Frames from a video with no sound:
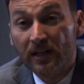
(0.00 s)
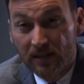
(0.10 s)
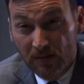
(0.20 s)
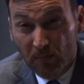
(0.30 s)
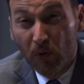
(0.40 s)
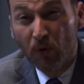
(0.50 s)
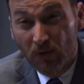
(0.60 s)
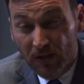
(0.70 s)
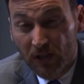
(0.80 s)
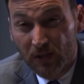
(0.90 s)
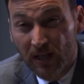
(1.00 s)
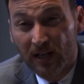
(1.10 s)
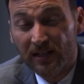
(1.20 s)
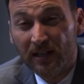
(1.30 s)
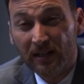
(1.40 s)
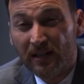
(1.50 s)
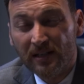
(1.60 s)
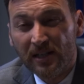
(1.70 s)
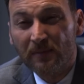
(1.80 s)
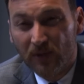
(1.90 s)
it's important that you tell us anything that
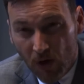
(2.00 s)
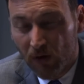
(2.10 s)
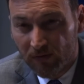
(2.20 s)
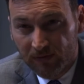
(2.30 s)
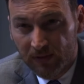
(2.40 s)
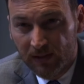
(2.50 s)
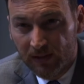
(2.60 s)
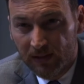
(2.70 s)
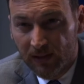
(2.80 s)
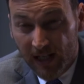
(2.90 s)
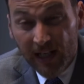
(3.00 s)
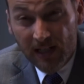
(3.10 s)
seemed off. Any